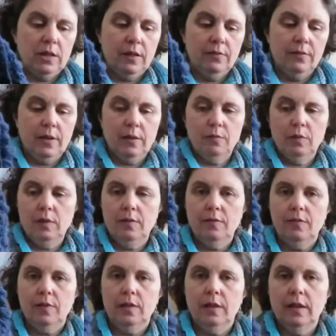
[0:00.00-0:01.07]
I really
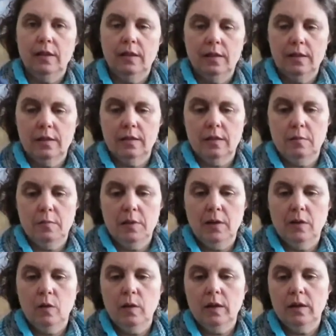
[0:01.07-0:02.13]
feel like this is going to be a
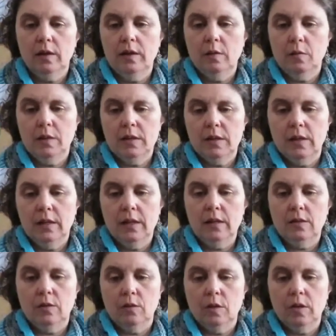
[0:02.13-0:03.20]
quick knit once I
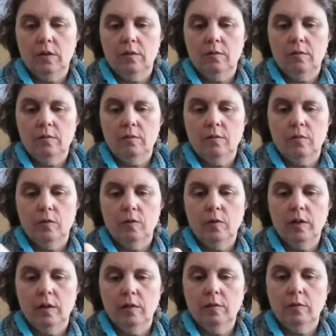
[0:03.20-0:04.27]
get to it for
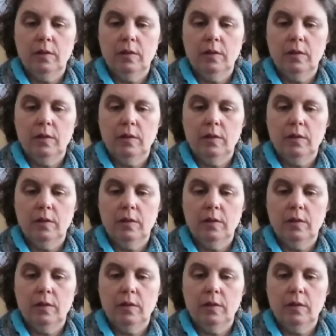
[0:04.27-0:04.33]
real.